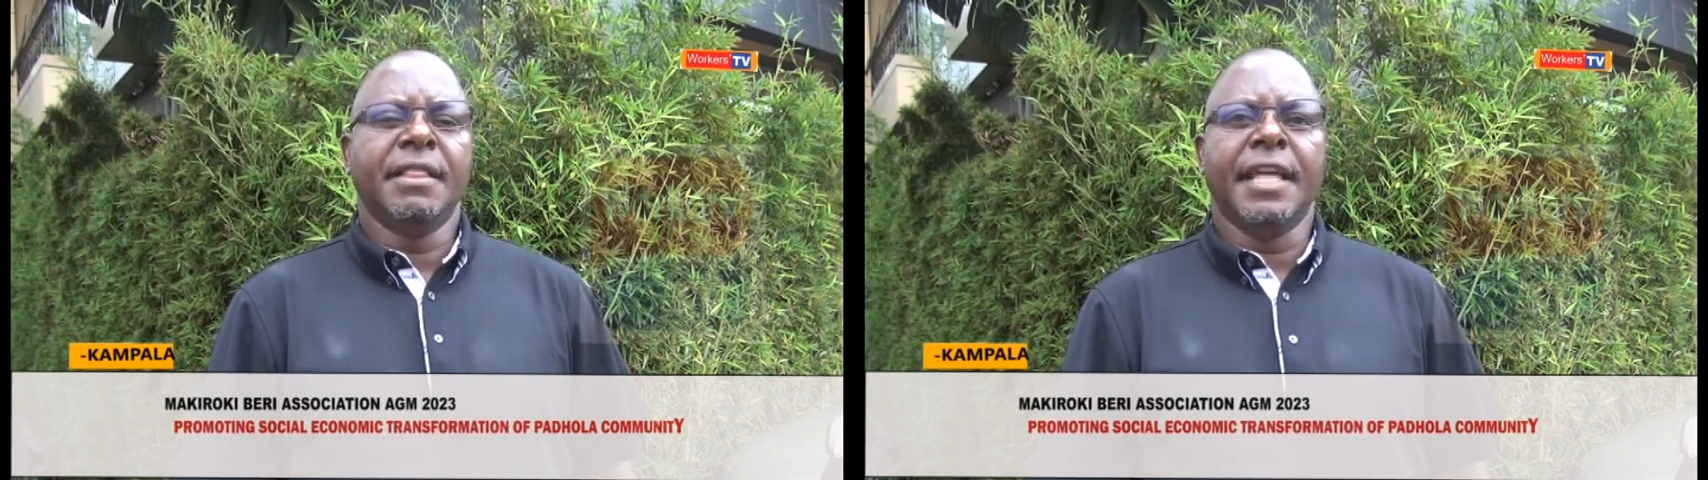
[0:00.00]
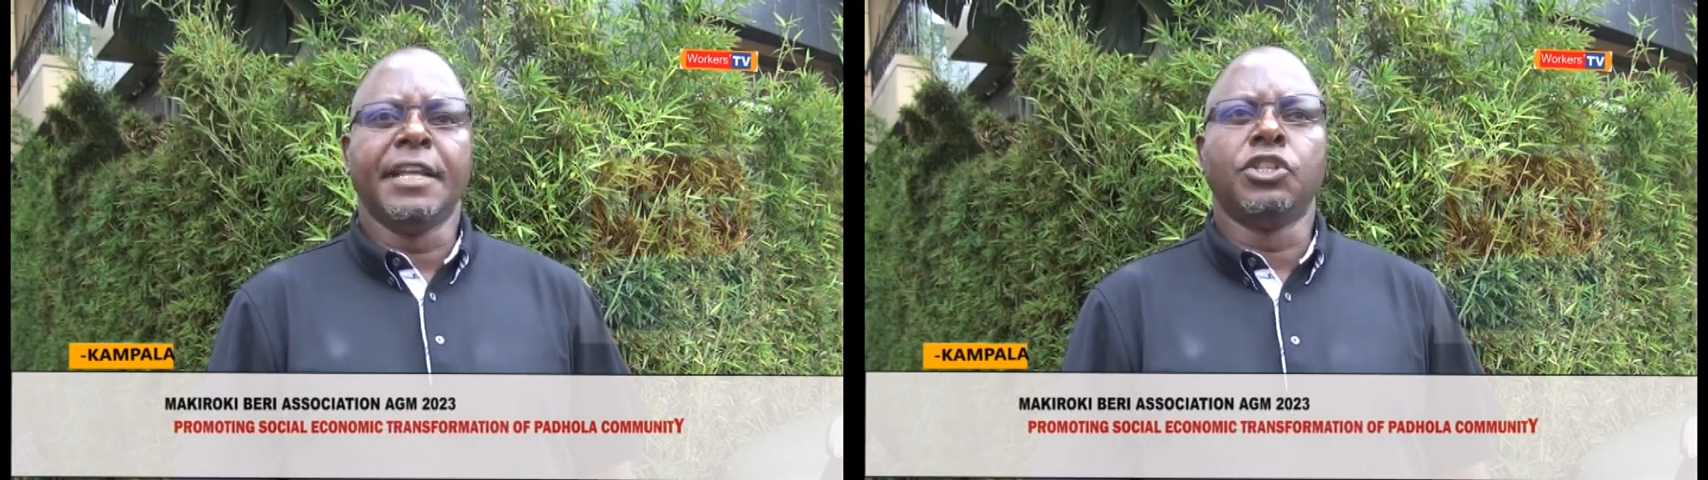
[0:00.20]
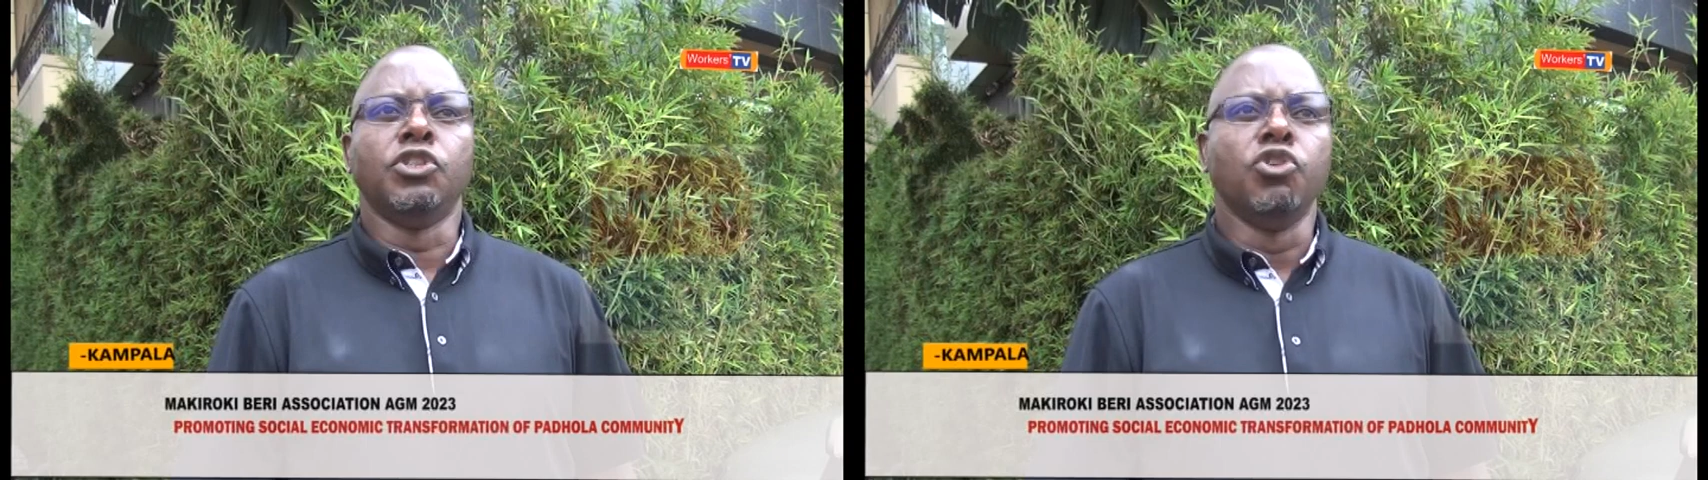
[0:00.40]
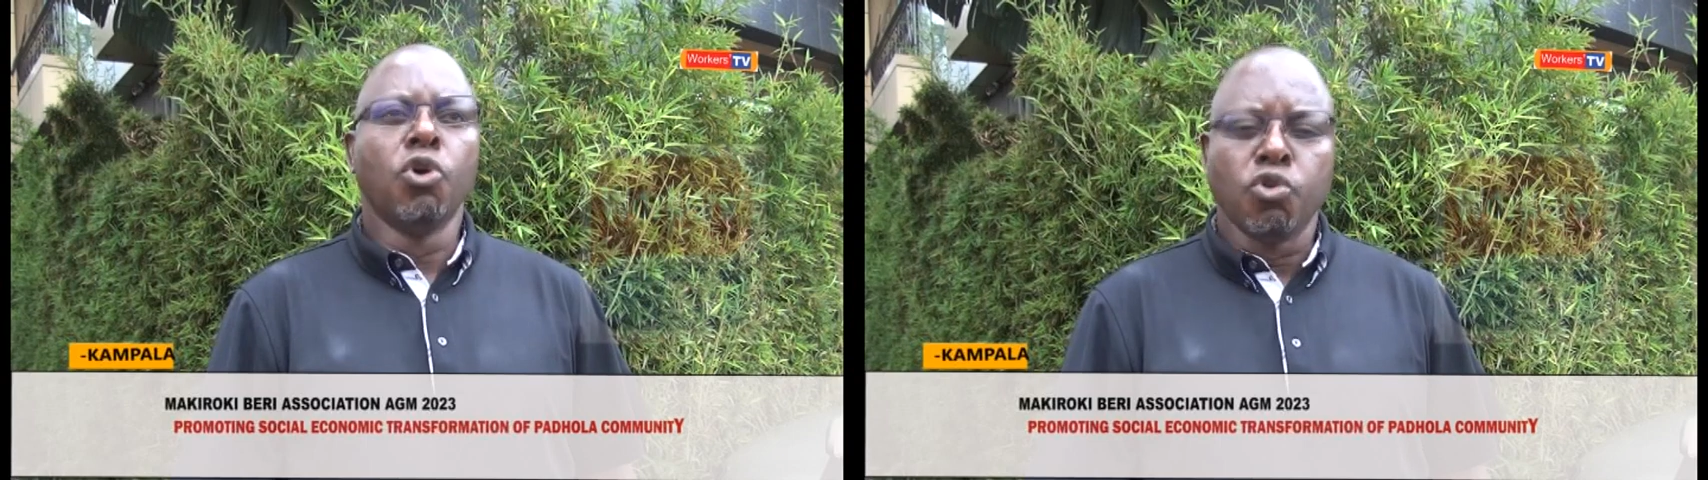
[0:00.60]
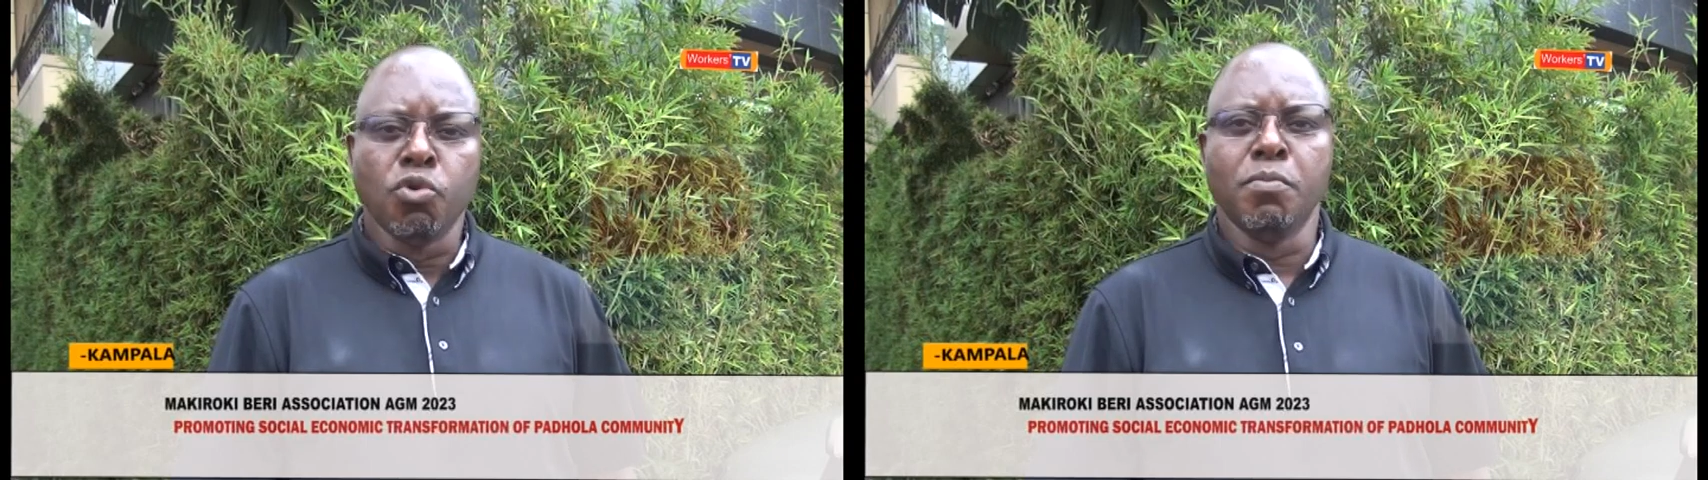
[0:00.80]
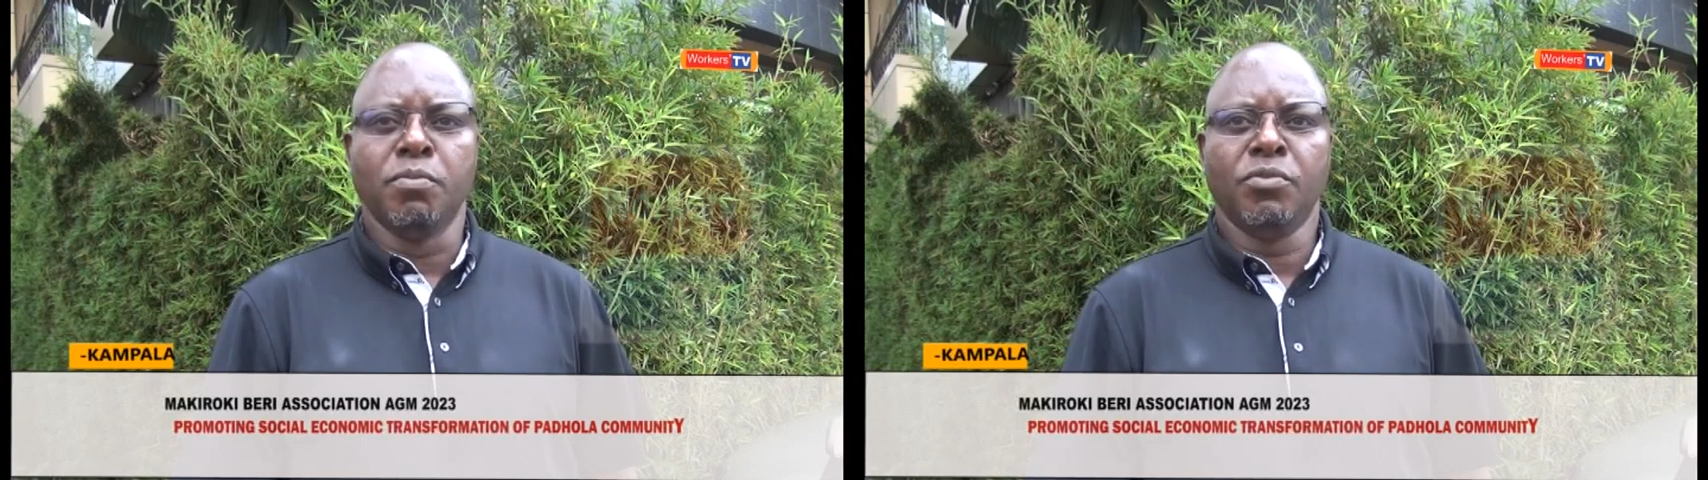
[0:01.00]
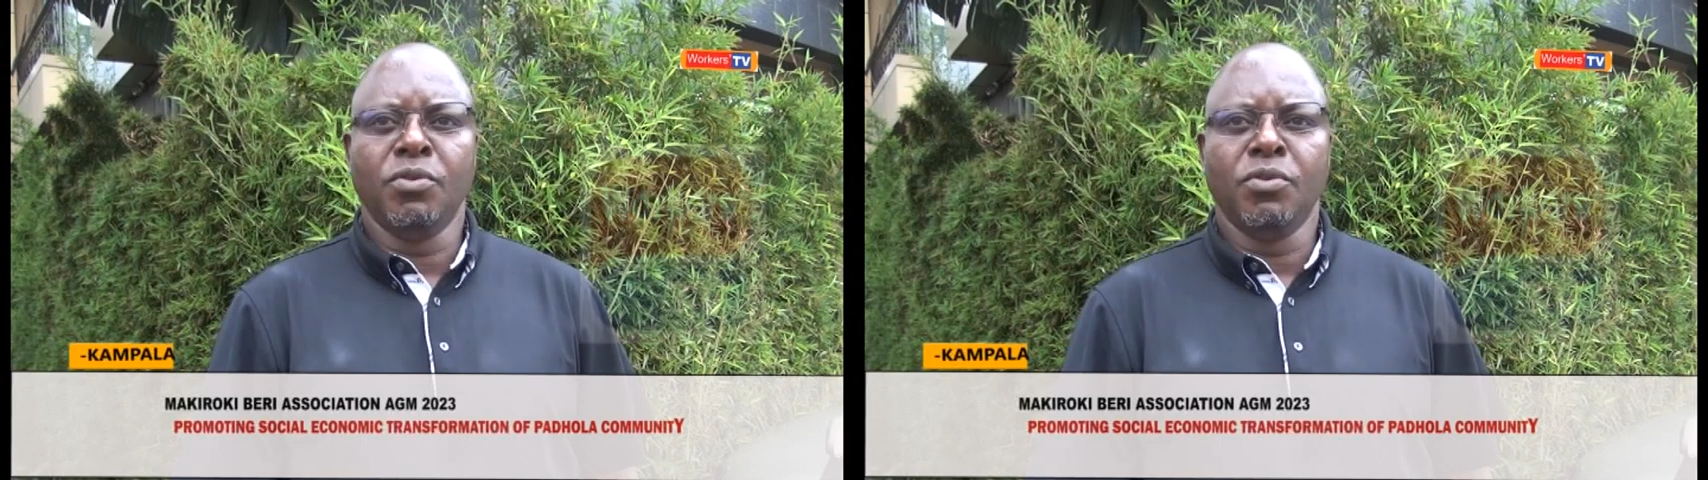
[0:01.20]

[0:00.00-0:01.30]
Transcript: there is no room